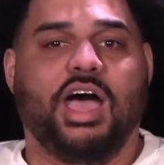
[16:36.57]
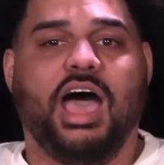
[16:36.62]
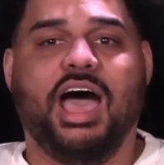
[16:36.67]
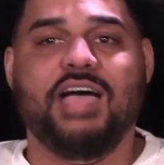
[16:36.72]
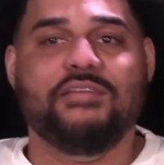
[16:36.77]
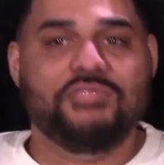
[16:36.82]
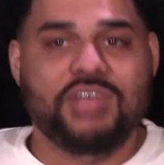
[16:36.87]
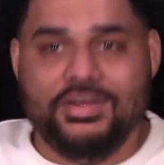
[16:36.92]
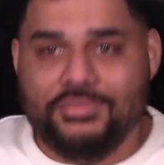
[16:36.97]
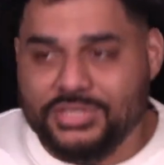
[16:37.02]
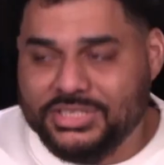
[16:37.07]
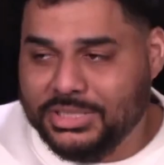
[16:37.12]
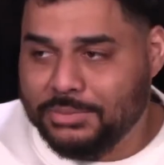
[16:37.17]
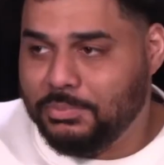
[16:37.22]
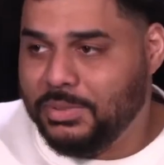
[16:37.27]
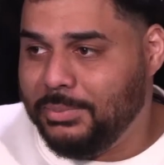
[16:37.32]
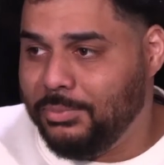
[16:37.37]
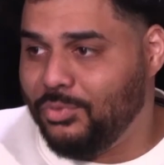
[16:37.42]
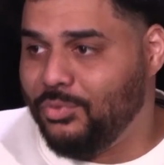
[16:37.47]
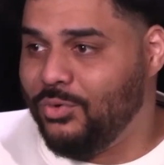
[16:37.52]
I've never seen
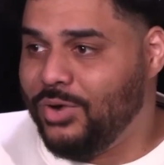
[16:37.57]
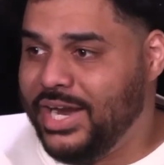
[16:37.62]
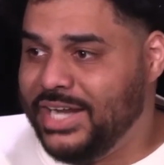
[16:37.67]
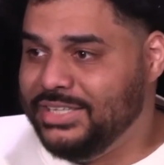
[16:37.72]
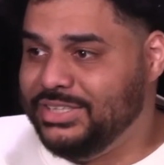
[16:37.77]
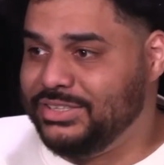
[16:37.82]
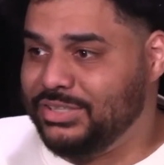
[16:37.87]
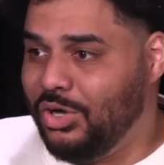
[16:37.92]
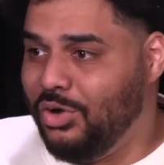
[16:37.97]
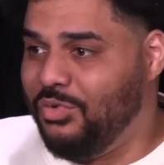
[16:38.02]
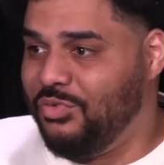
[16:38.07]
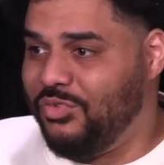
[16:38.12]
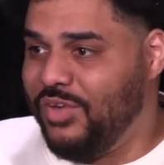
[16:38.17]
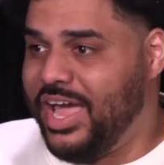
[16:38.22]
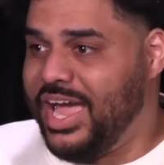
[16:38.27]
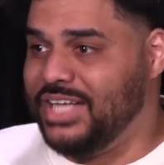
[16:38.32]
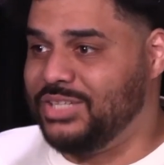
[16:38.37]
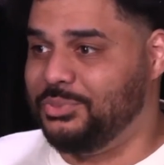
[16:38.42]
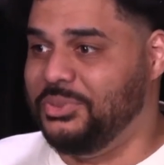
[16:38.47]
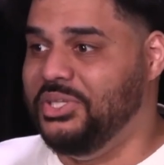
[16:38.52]
people run so
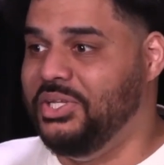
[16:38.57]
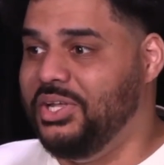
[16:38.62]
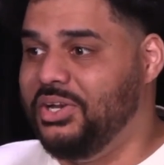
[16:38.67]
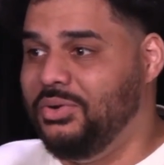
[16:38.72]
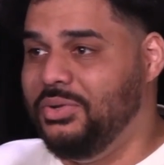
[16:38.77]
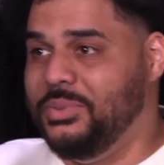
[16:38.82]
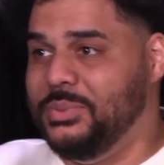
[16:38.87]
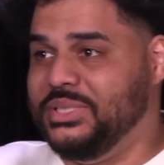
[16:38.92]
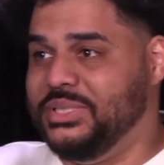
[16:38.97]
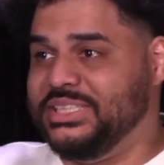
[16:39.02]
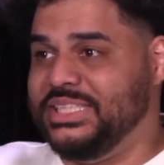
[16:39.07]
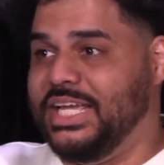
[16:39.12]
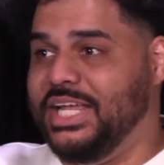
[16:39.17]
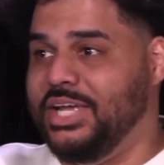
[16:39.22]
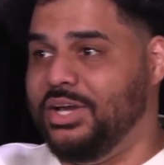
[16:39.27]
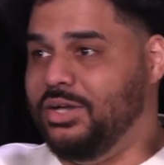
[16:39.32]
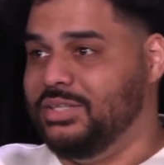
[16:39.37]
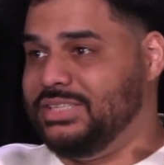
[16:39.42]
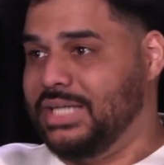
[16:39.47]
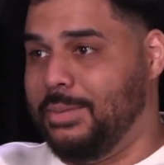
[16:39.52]
fast. We literally were
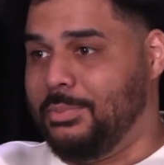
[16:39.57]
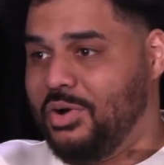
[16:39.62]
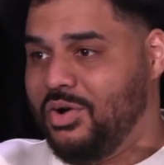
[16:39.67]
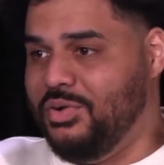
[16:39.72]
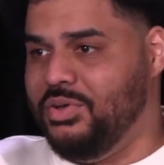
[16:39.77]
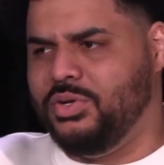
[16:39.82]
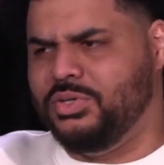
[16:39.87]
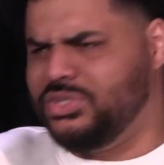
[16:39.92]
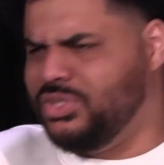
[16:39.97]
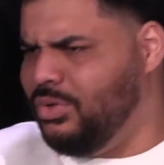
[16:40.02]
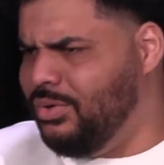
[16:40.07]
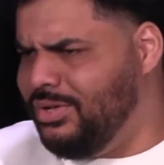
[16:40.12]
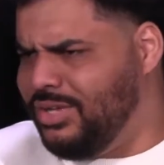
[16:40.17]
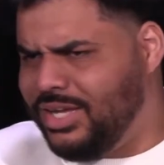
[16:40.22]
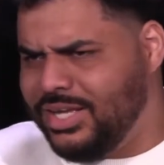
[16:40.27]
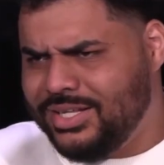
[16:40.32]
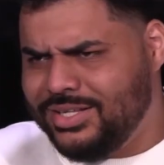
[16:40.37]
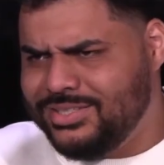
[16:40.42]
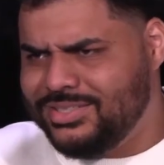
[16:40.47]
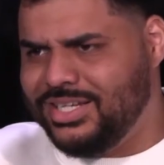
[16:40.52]
standing on top of there's no
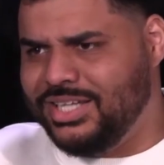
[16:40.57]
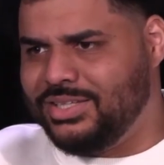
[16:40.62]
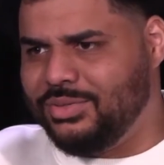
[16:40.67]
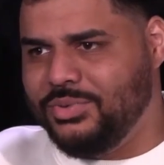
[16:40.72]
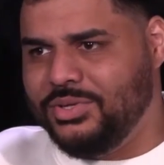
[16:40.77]
guns, nothing.